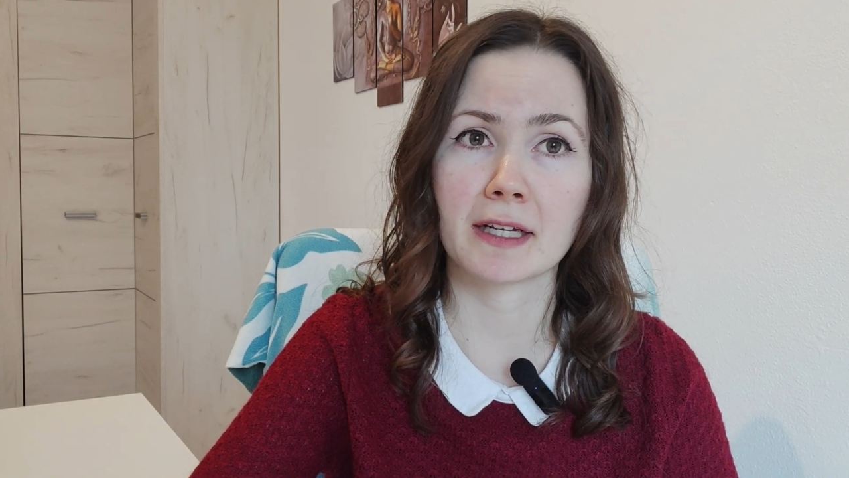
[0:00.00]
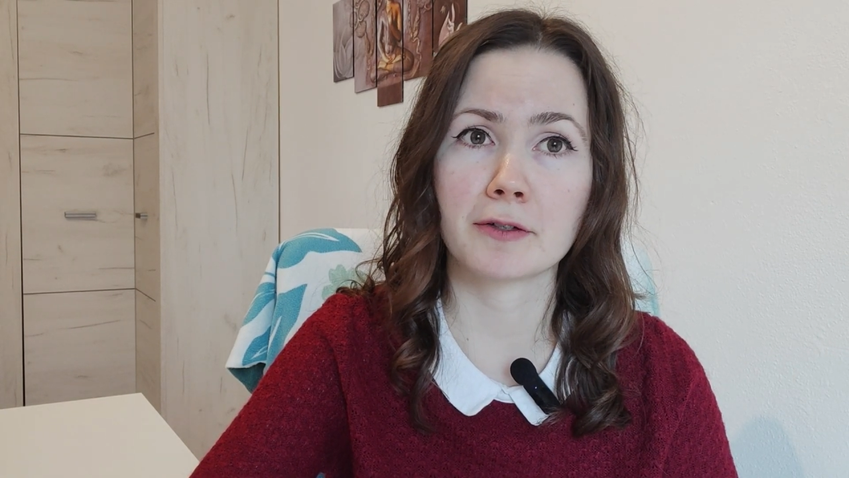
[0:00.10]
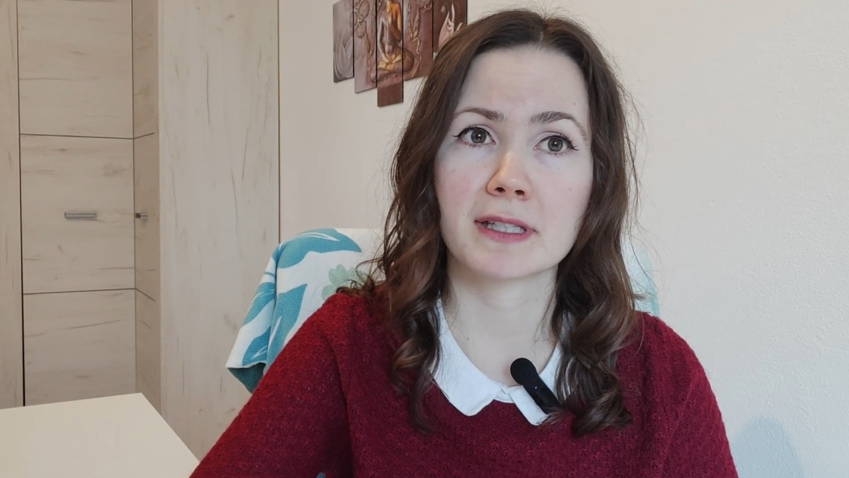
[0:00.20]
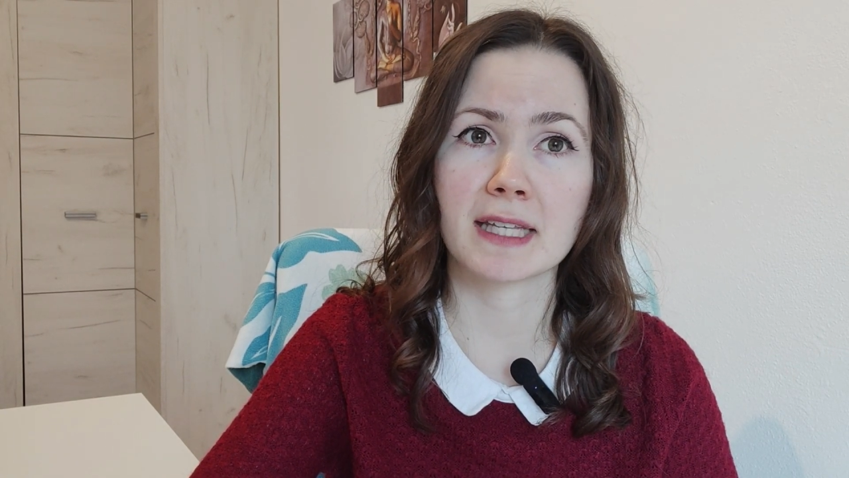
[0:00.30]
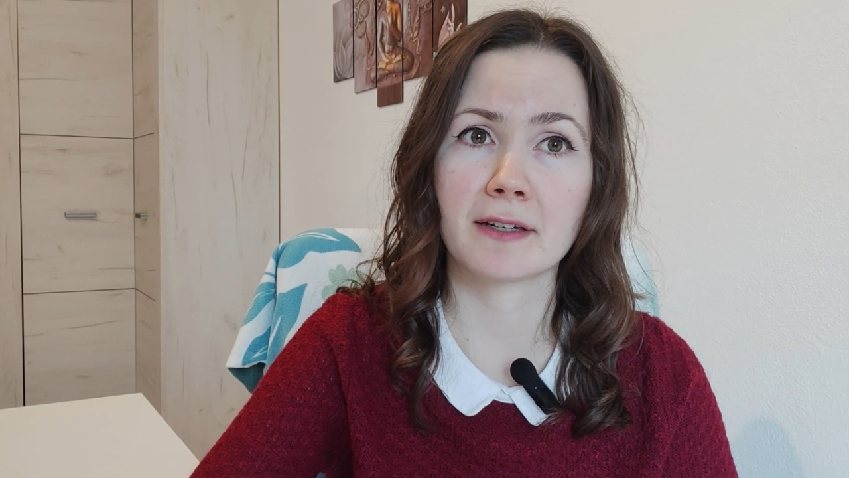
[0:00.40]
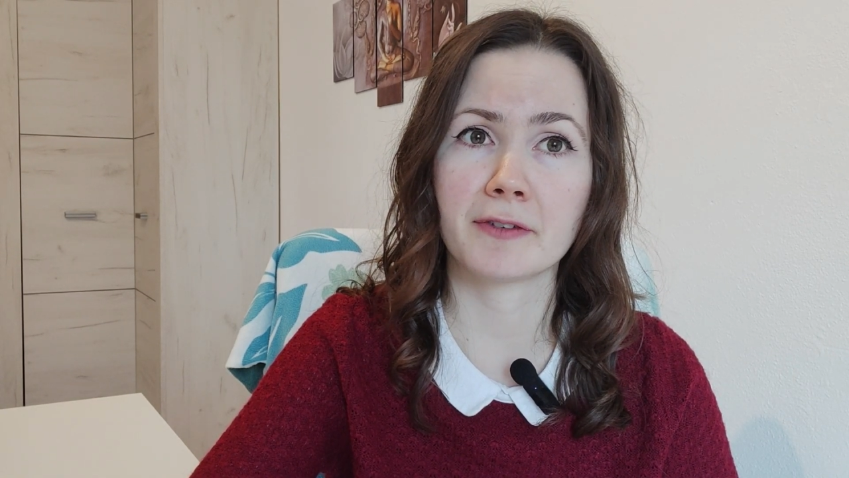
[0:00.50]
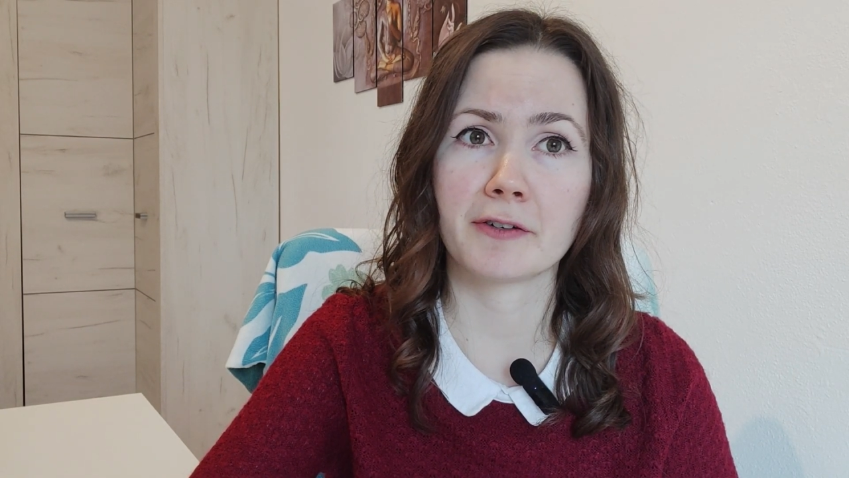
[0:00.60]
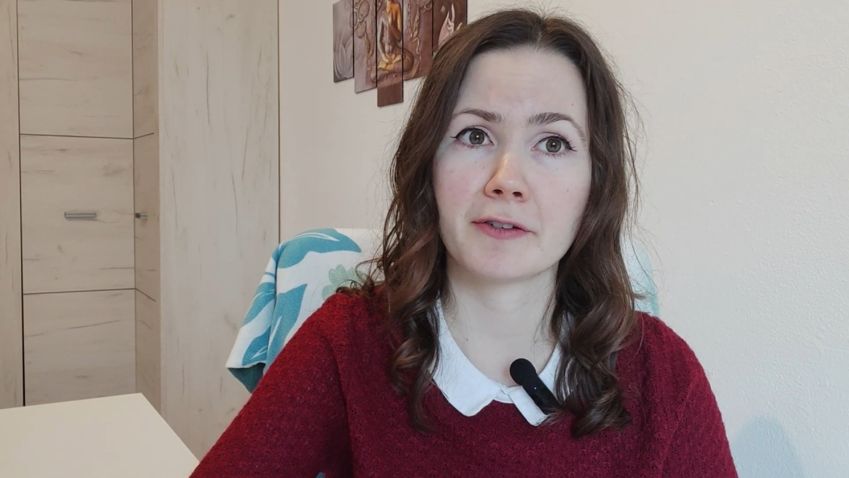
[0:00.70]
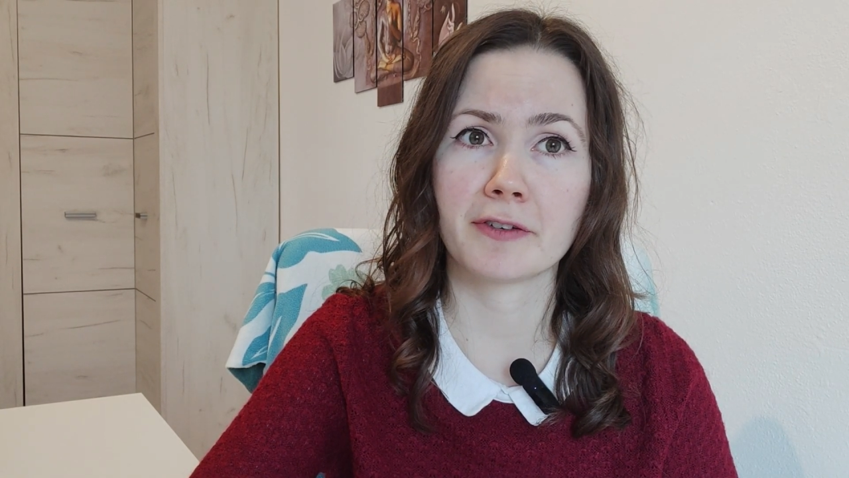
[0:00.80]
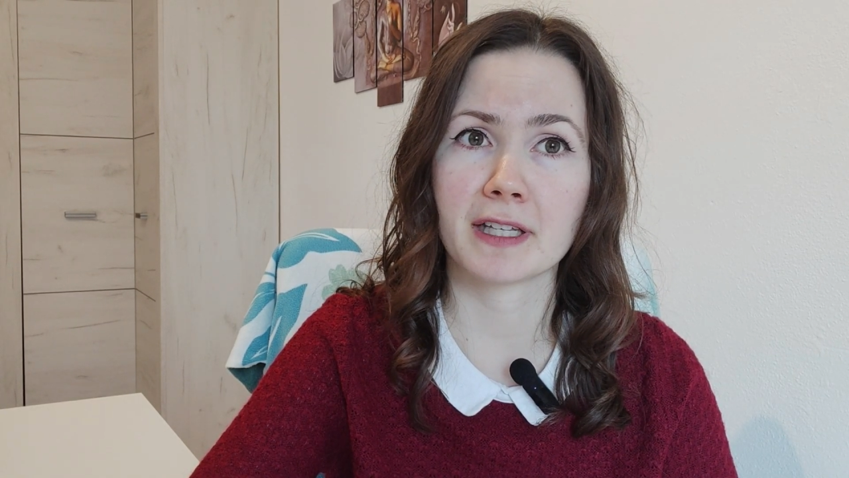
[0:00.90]
could send
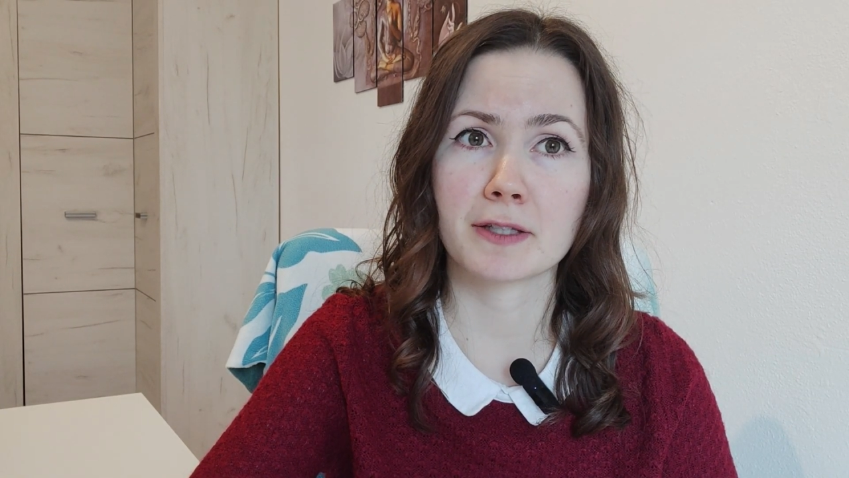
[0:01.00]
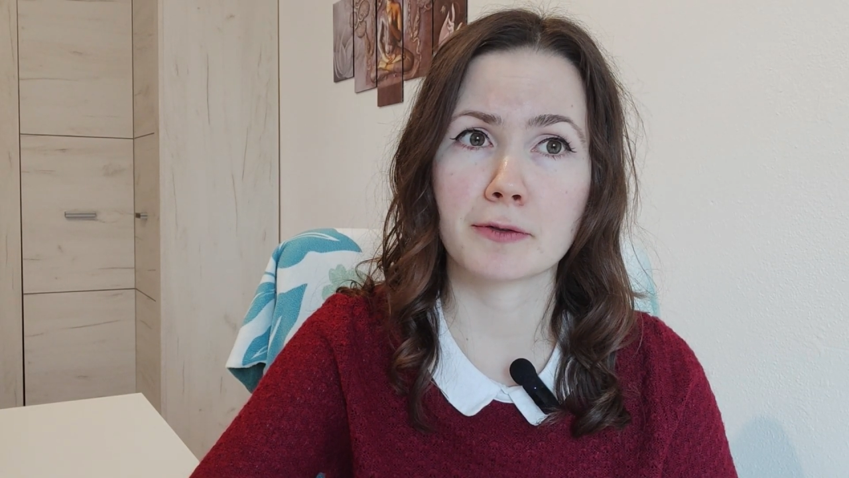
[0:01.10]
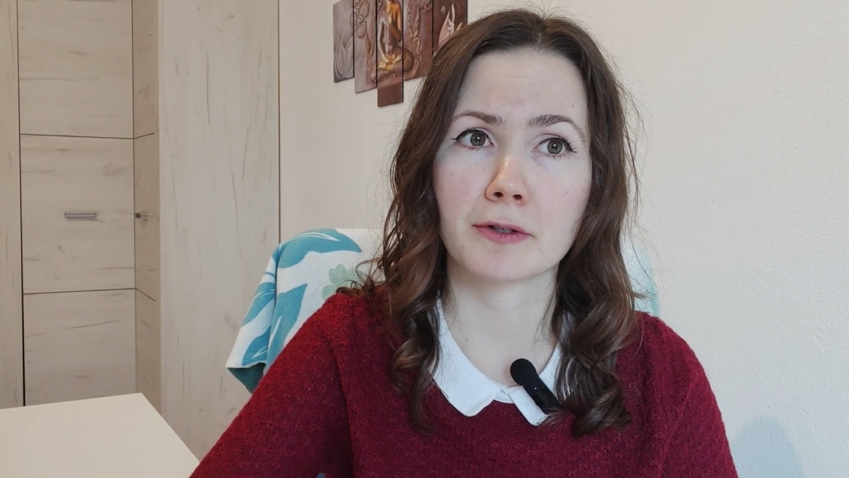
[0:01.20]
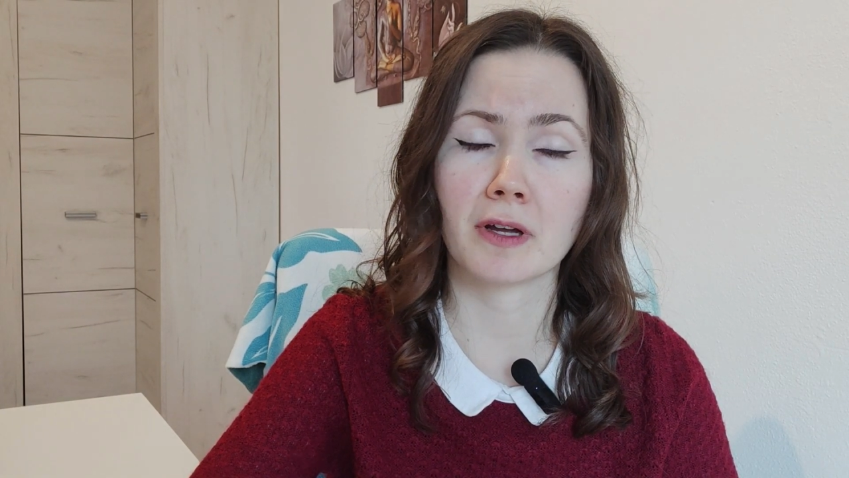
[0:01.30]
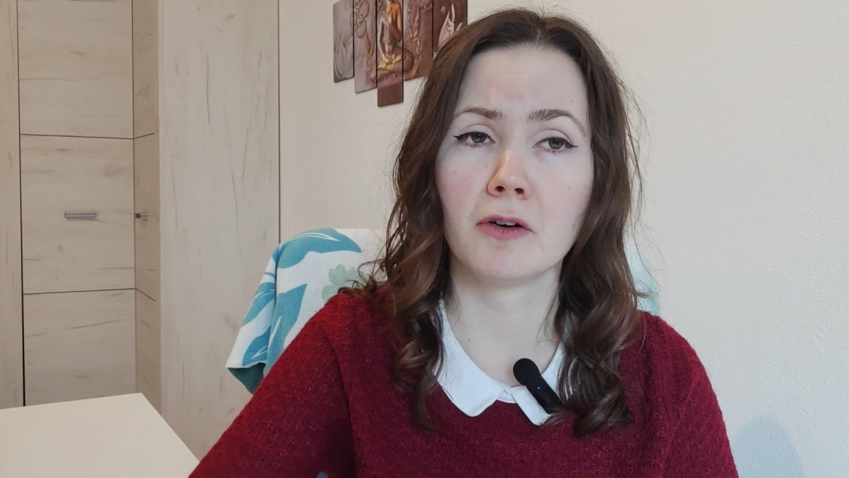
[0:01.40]
very fast to the